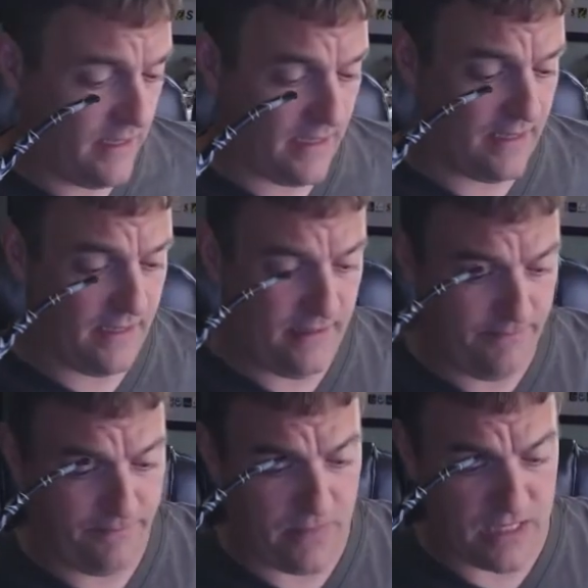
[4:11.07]

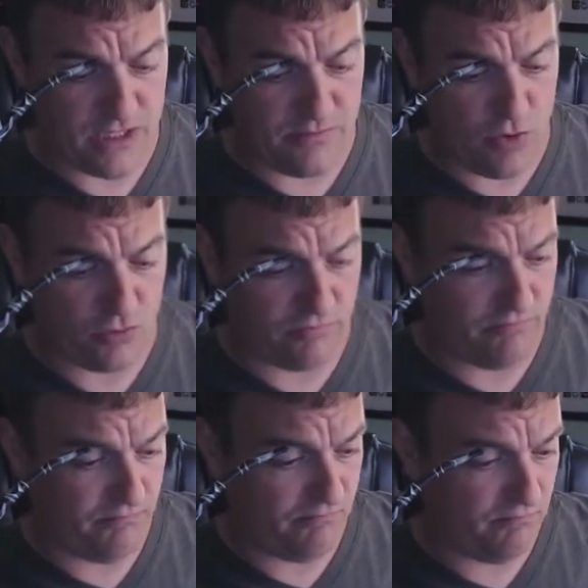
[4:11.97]
I smoke
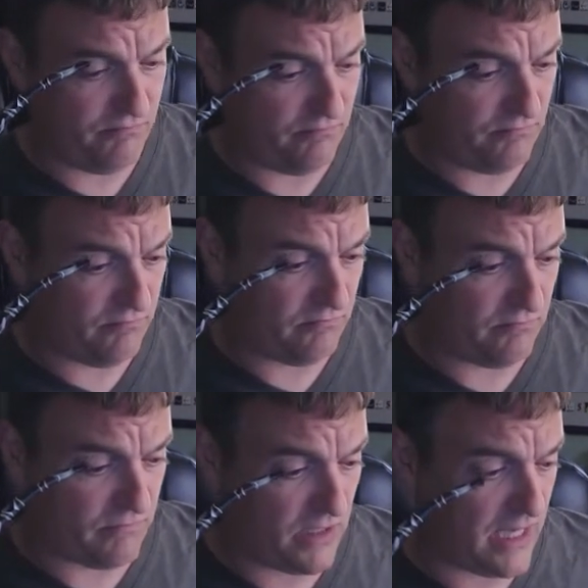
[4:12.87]

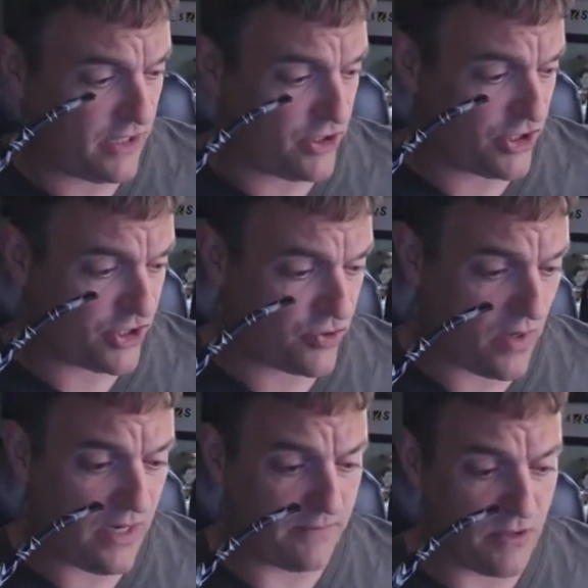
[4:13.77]
a lot of just
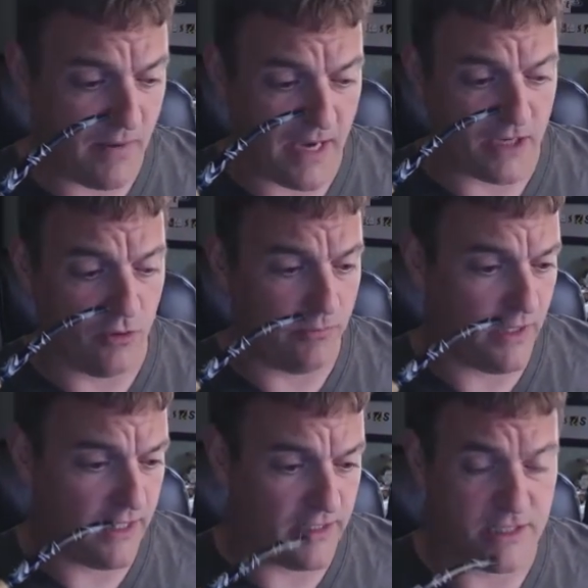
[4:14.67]
straight up tobacco
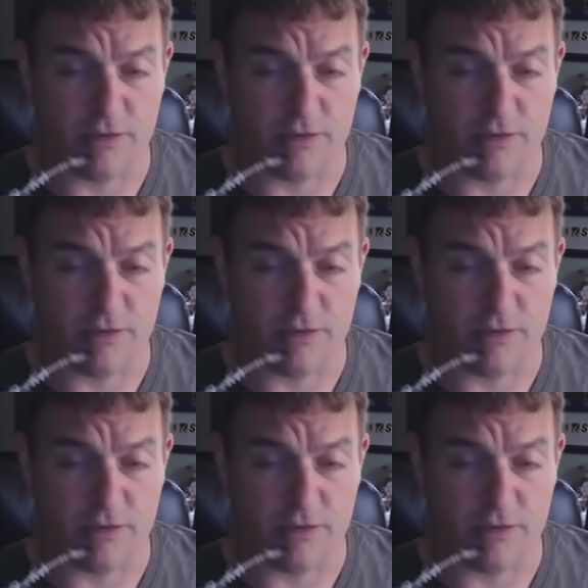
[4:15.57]
blends,